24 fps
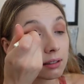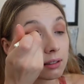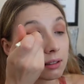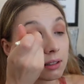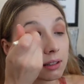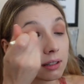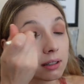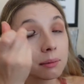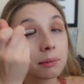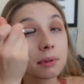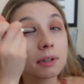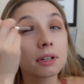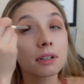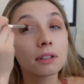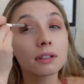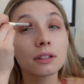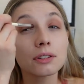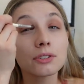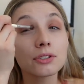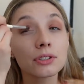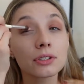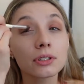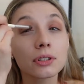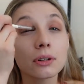And I'm going
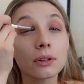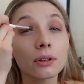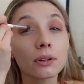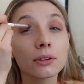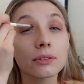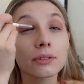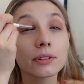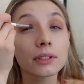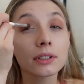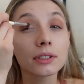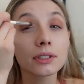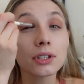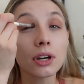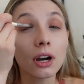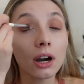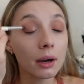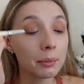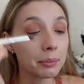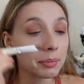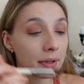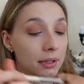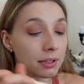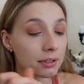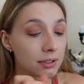to just go over the
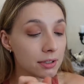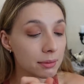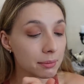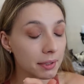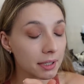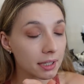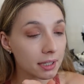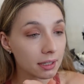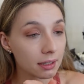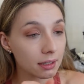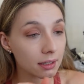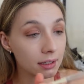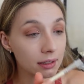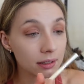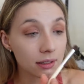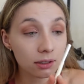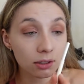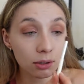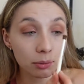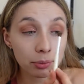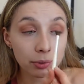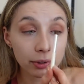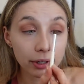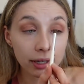top to make it a
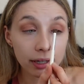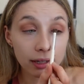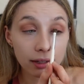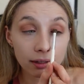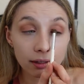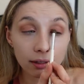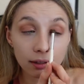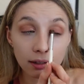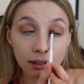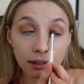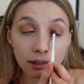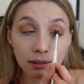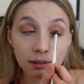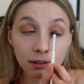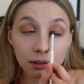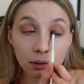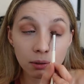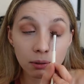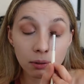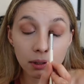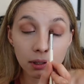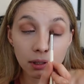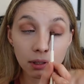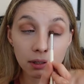little bright in the
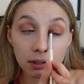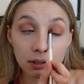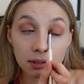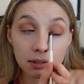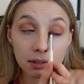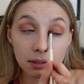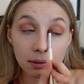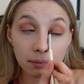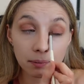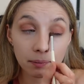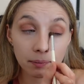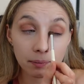corners.